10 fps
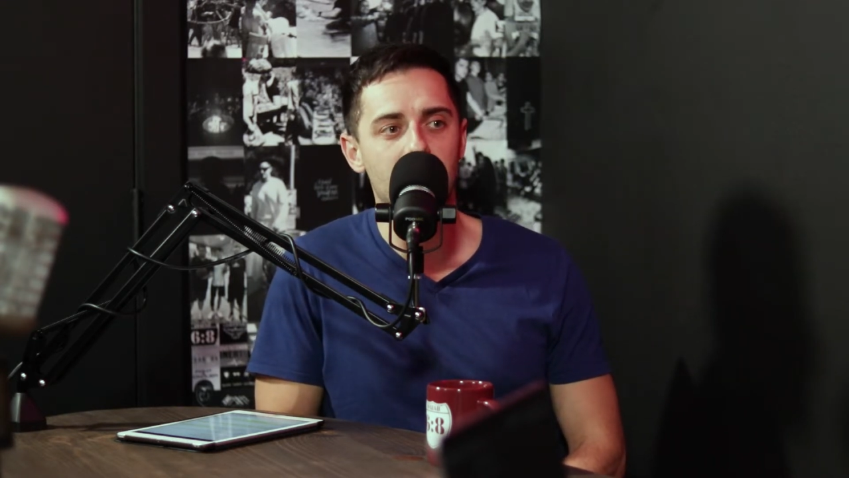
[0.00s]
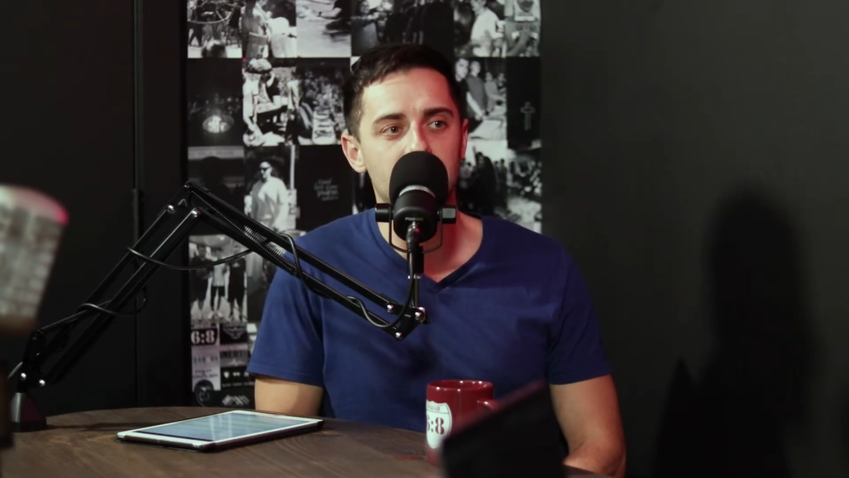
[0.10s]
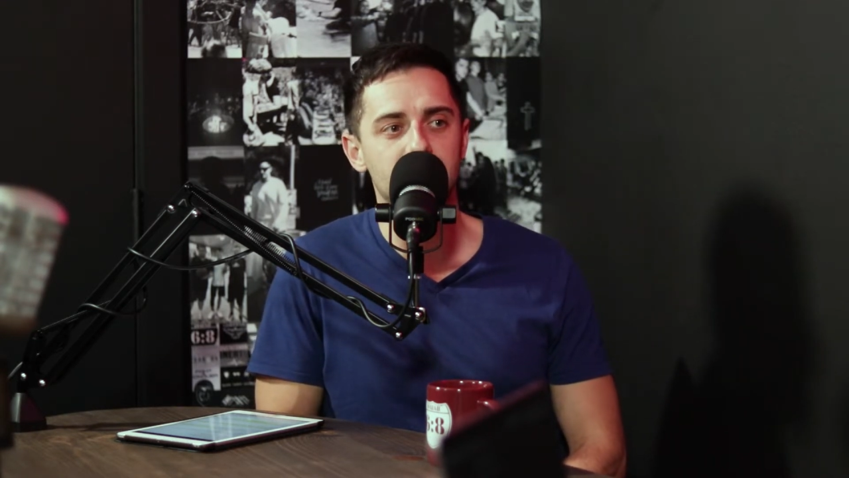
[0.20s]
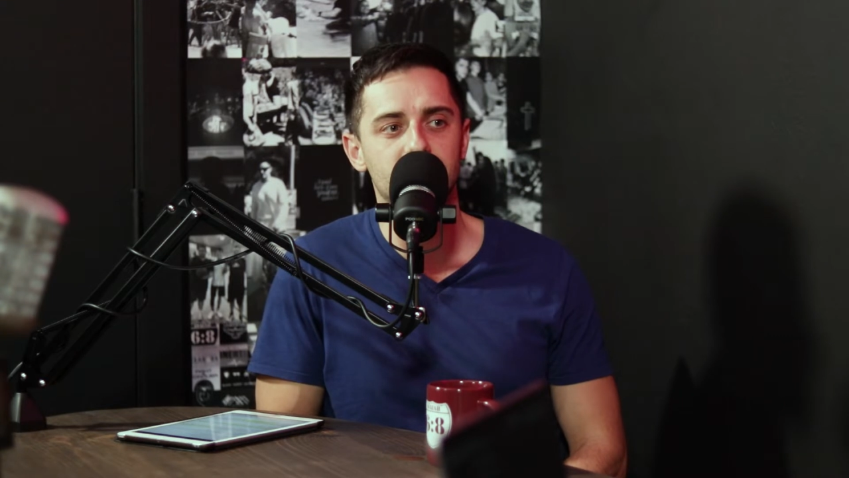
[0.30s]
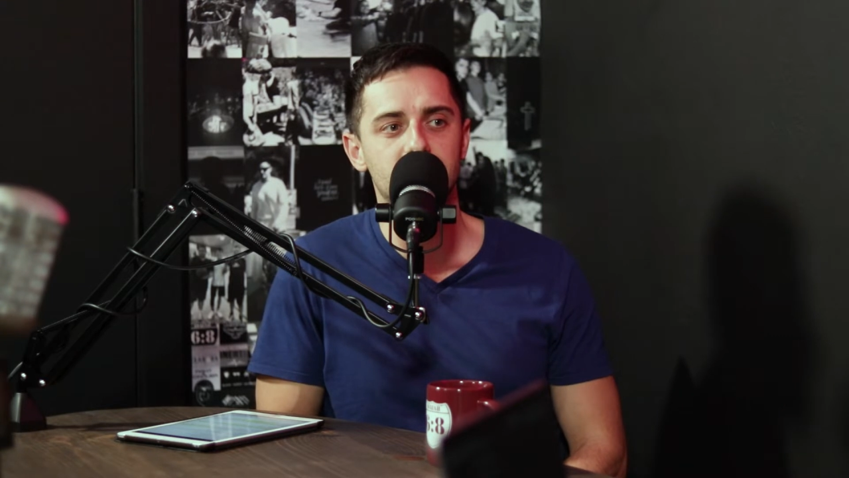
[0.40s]

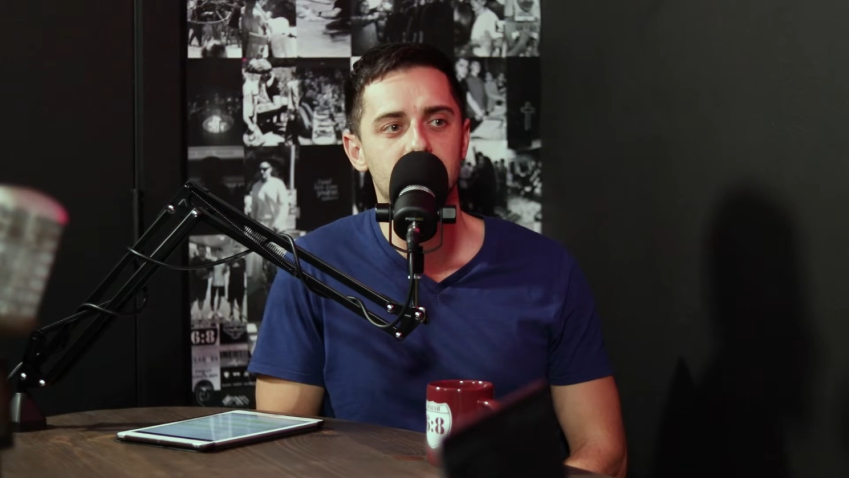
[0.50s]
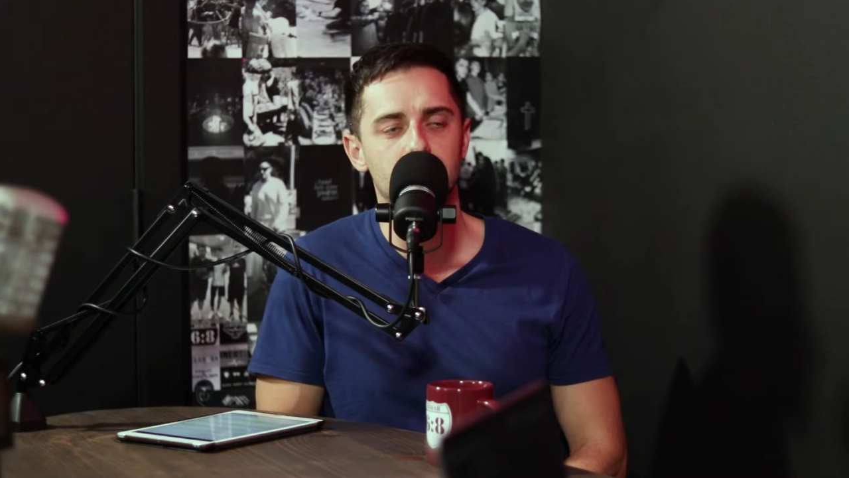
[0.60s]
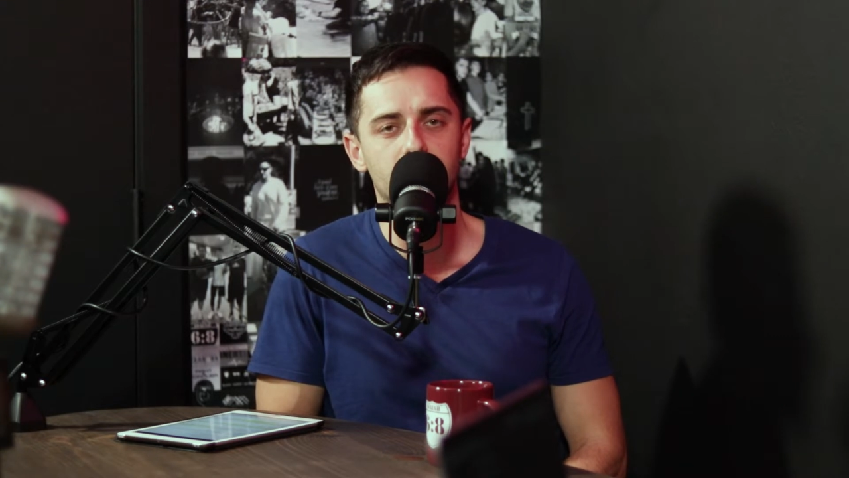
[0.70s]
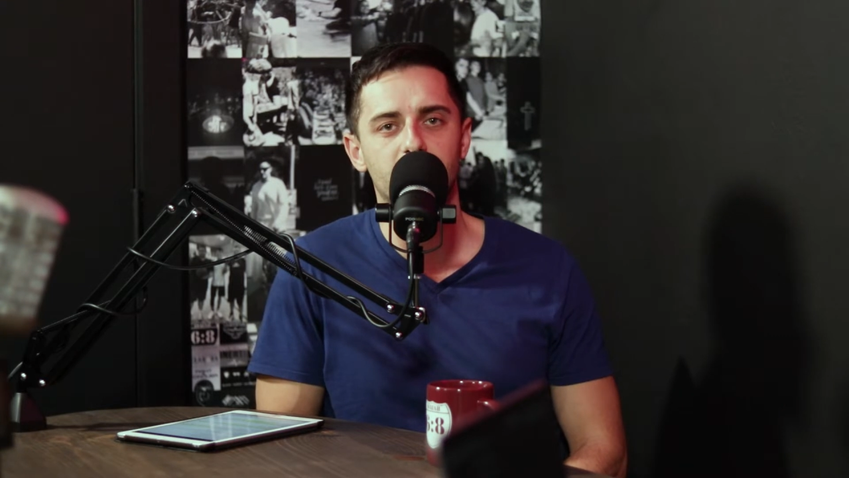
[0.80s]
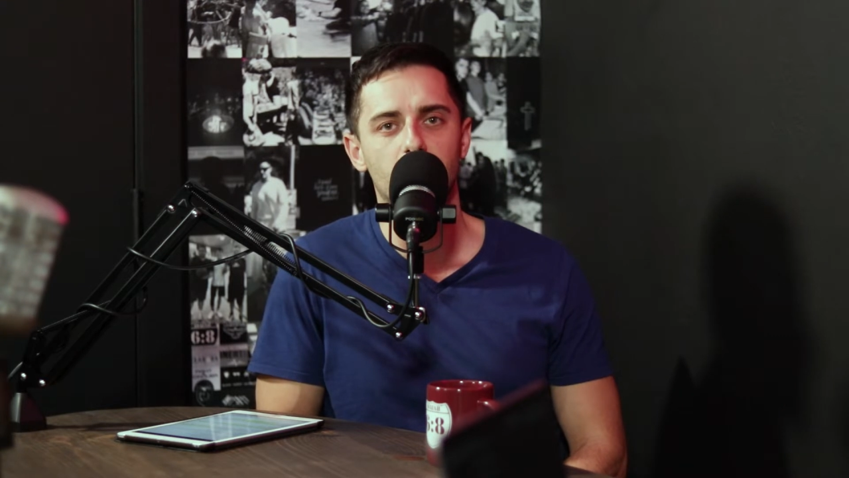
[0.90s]
And
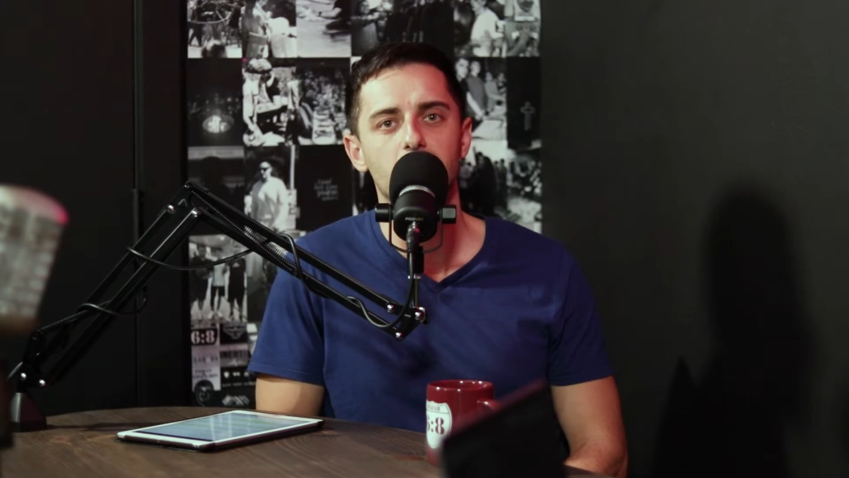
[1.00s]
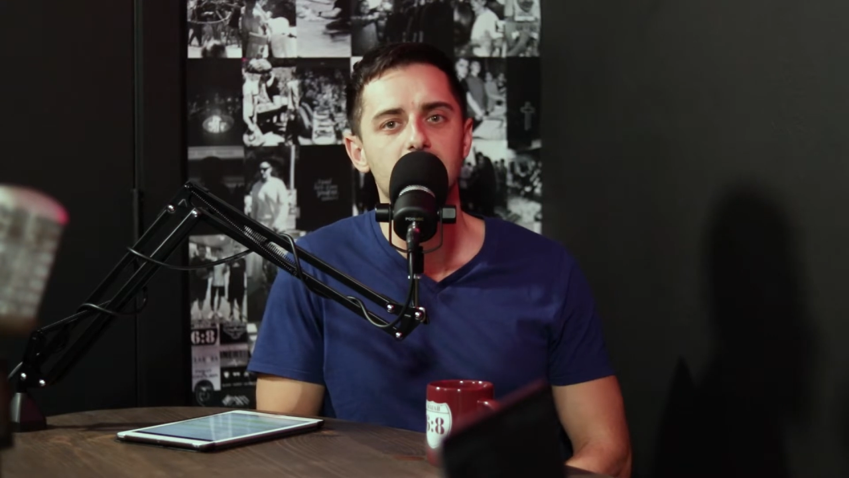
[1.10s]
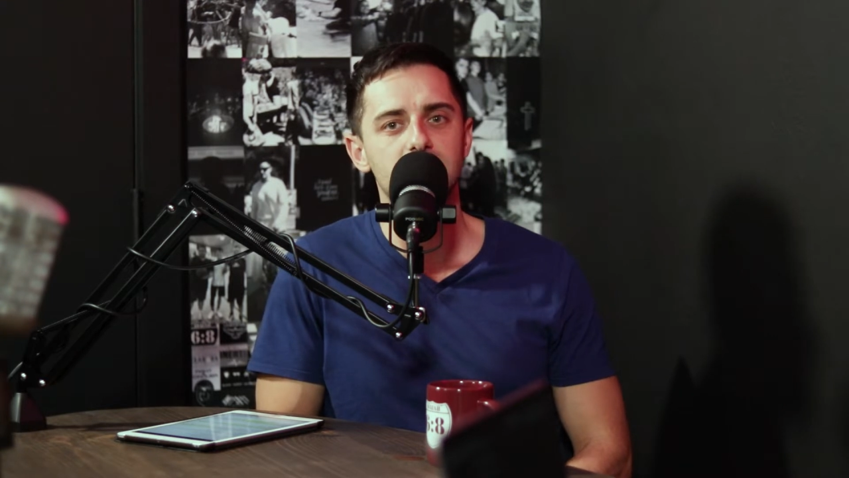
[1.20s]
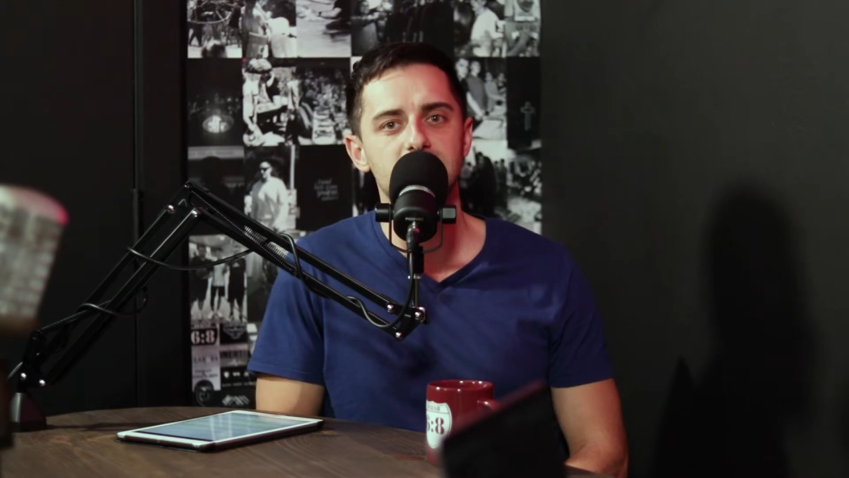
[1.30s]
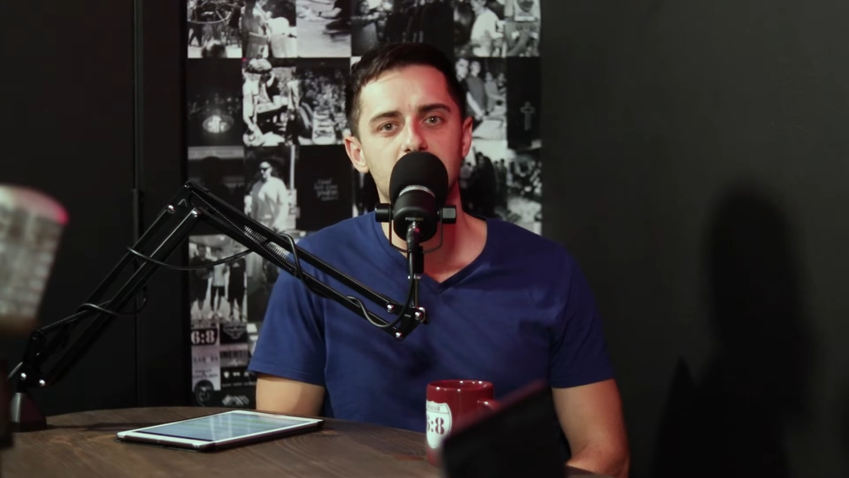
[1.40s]
for
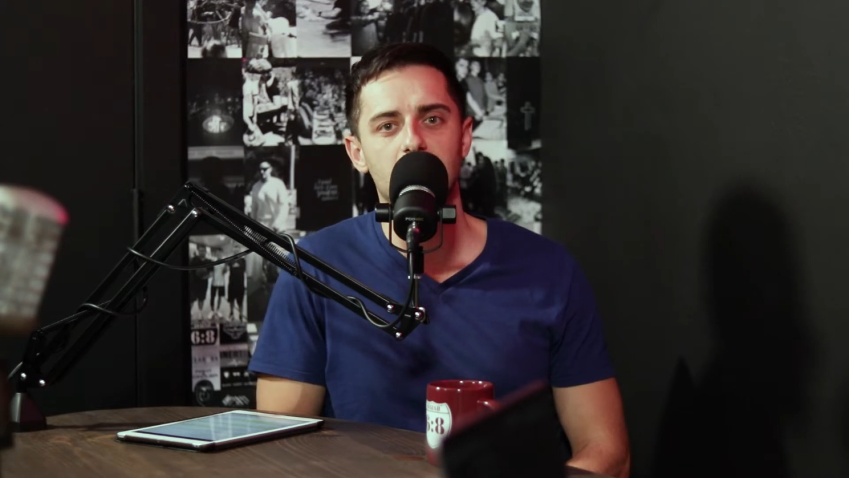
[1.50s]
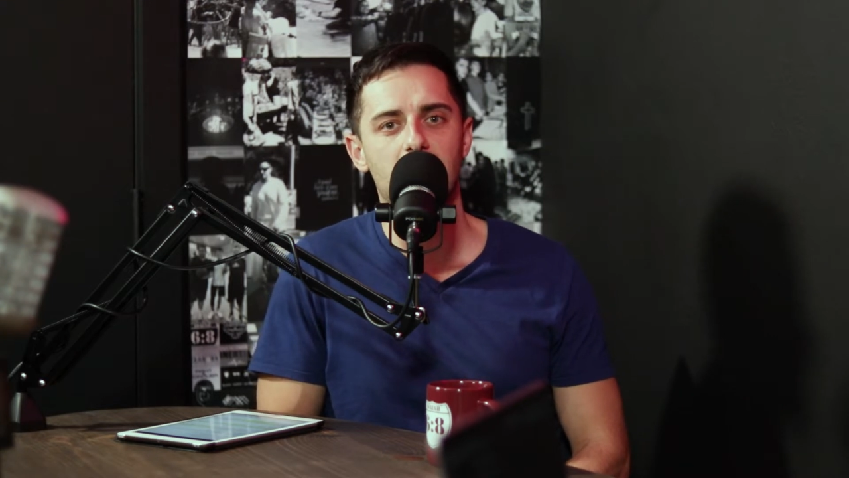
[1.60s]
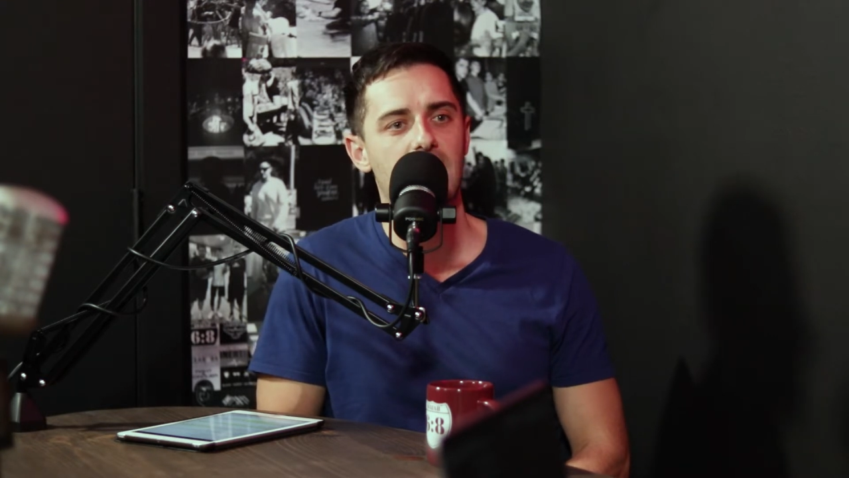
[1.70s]
me to say,